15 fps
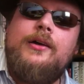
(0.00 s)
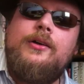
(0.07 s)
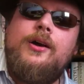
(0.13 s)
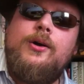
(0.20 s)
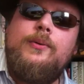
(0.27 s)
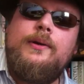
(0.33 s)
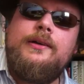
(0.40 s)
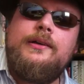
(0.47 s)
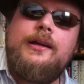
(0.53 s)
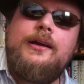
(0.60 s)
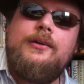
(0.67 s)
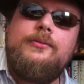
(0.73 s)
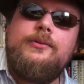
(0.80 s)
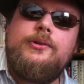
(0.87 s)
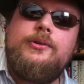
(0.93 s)
No, we
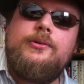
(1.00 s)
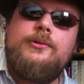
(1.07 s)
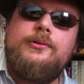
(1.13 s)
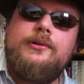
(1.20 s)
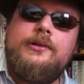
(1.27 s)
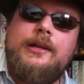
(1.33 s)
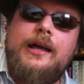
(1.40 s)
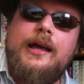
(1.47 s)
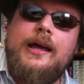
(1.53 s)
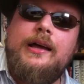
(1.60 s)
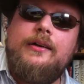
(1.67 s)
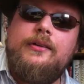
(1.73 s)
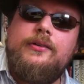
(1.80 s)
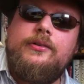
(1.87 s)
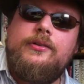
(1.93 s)
don't do
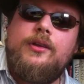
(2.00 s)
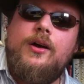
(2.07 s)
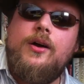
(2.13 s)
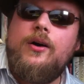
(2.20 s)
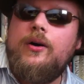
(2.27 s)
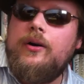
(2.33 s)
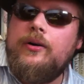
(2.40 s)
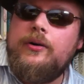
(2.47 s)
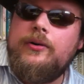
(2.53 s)
dinosaurs.